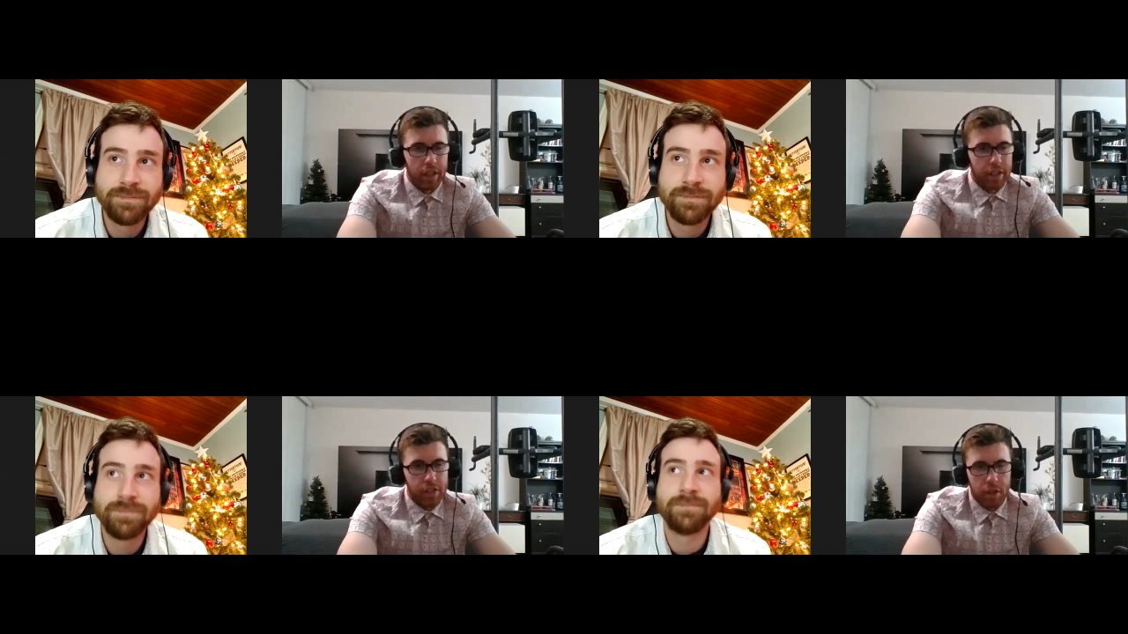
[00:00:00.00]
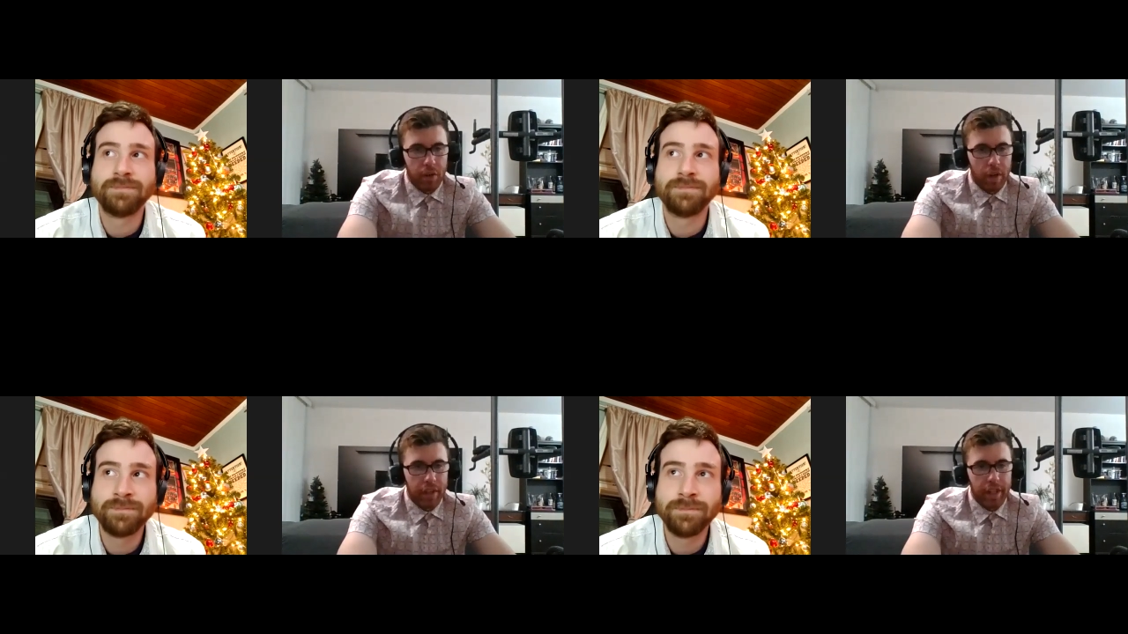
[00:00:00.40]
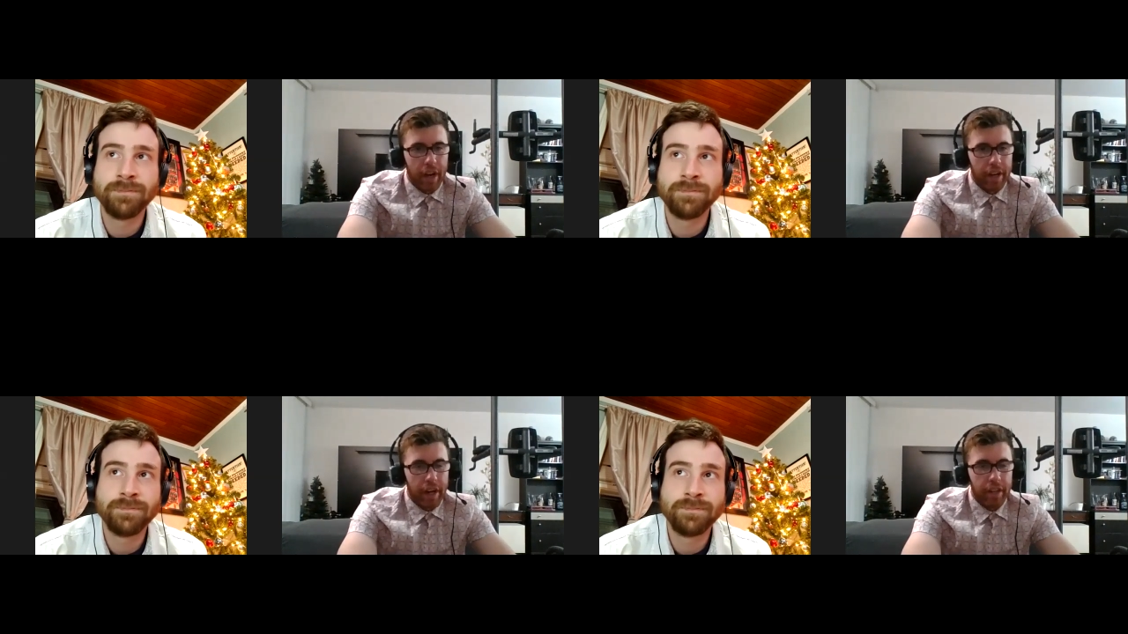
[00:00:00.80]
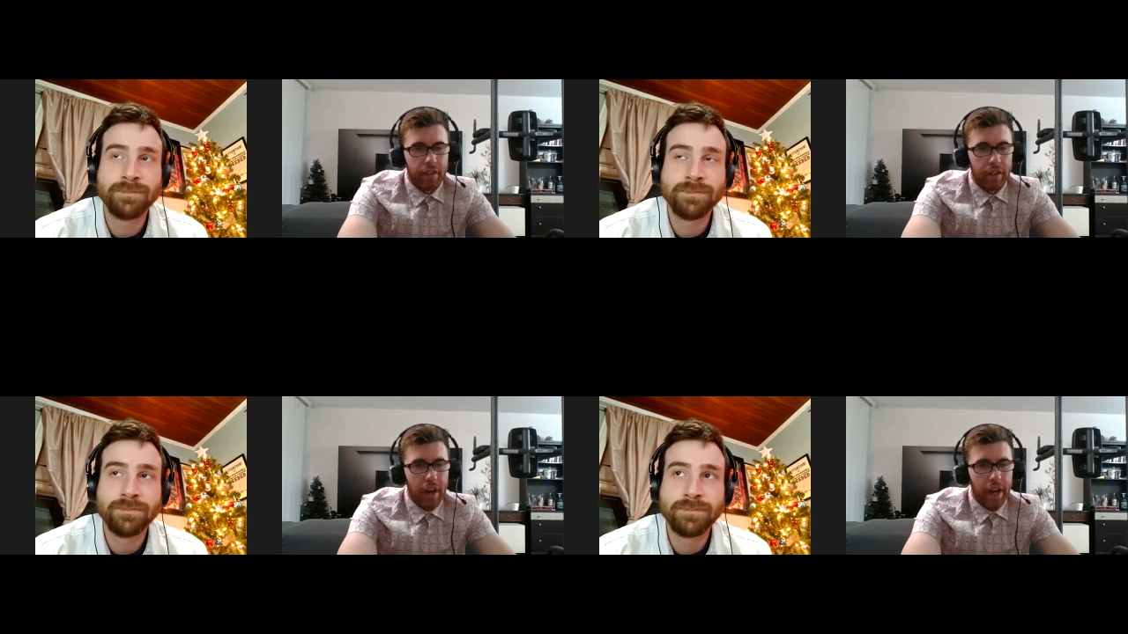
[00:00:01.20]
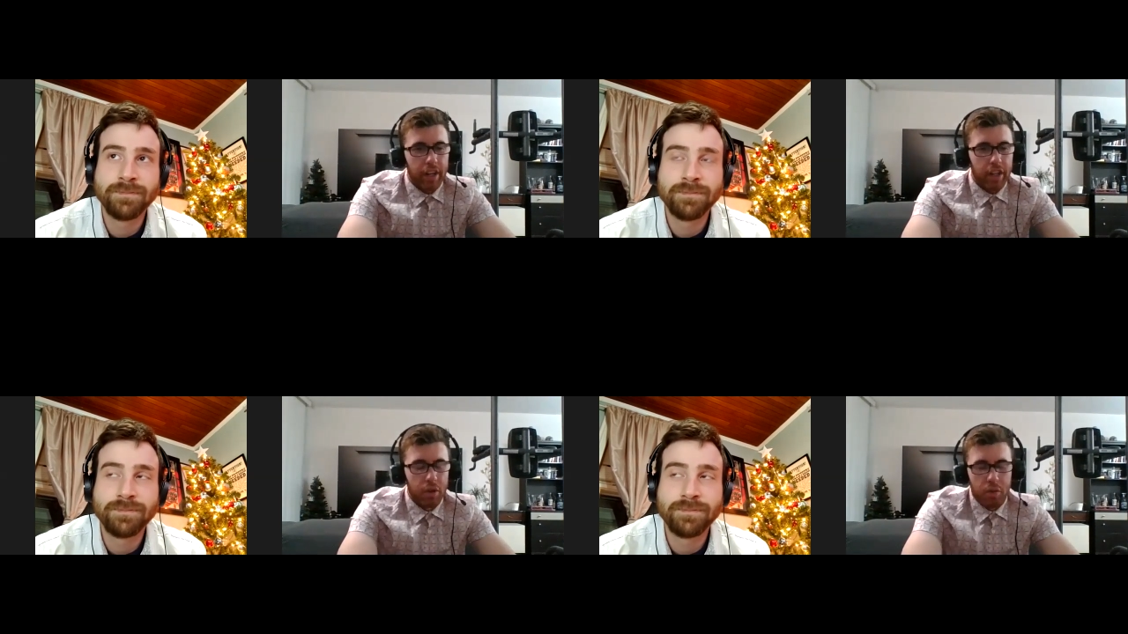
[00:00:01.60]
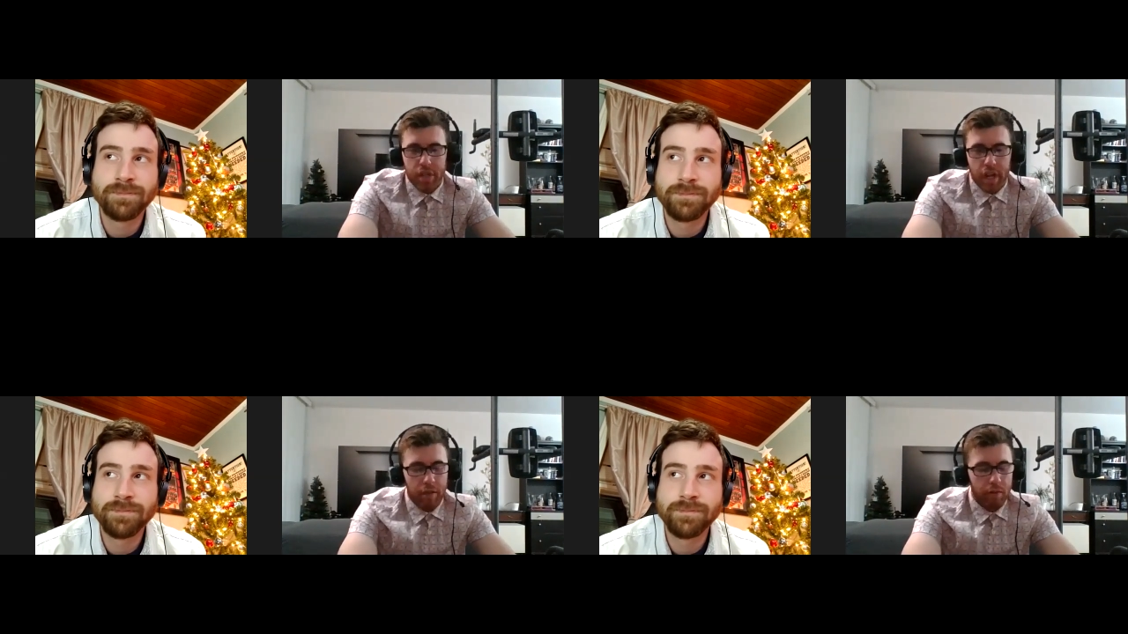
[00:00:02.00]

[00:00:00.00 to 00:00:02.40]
Speaker 1: so, I mean, neither of them had a huge game.